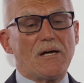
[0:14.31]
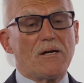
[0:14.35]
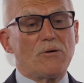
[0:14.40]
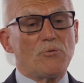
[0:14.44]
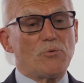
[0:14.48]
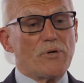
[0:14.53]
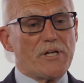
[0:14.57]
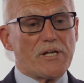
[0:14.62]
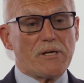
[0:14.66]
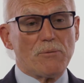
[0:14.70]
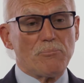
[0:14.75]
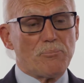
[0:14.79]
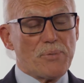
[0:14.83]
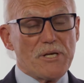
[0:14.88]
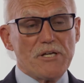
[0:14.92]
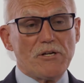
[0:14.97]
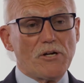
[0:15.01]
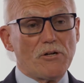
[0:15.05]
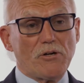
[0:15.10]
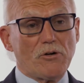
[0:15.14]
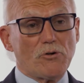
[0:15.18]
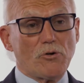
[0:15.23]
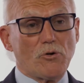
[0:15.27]
We compete
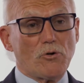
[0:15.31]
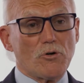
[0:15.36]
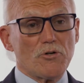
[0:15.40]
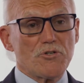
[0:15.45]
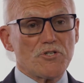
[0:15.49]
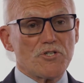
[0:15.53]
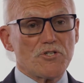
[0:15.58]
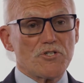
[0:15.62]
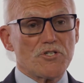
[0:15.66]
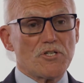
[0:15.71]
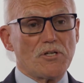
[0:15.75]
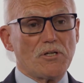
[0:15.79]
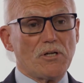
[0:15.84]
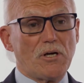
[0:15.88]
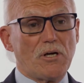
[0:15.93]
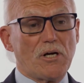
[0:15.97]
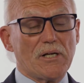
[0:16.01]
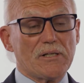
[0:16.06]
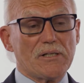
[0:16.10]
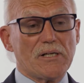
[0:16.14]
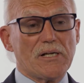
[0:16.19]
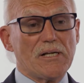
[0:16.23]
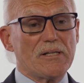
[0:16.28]
on our horses a
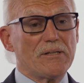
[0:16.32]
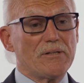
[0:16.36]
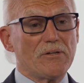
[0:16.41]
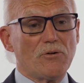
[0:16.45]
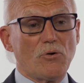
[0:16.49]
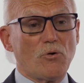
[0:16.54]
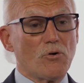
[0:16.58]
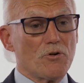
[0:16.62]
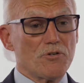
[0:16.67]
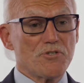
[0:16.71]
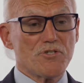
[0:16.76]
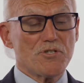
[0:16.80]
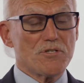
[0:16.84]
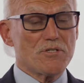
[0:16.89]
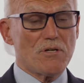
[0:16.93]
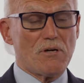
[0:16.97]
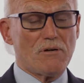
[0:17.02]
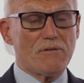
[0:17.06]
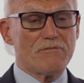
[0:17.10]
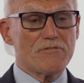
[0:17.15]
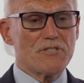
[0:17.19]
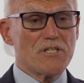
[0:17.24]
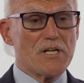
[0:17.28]
lot, and the horses
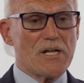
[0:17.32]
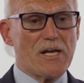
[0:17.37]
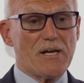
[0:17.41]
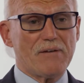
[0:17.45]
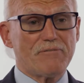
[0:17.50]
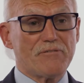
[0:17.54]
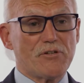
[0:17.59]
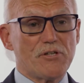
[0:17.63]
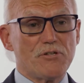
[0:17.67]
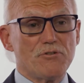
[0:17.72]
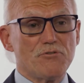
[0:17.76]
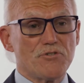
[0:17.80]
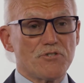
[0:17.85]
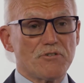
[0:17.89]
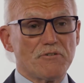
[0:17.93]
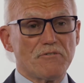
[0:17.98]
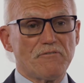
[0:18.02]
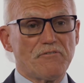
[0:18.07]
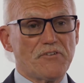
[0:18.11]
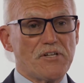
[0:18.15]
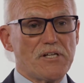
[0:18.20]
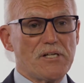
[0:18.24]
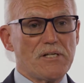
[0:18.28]
obviously have to use
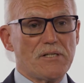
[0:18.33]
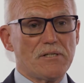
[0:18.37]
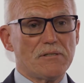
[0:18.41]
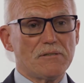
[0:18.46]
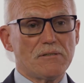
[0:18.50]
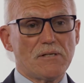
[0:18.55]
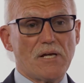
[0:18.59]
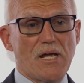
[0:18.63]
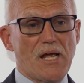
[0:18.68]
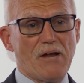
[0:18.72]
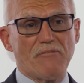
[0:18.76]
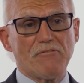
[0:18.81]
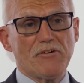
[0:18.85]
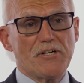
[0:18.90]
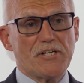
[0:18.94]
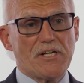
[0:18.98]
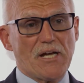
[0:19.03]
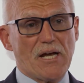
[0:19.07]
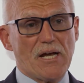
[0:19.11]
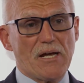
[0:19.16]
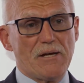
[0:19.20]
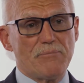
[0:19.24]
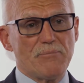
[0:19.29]
their feet every
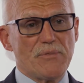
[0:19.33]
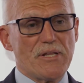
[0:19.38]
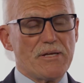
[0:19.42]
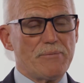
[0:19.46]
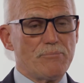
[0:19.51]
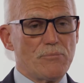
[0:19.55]
time they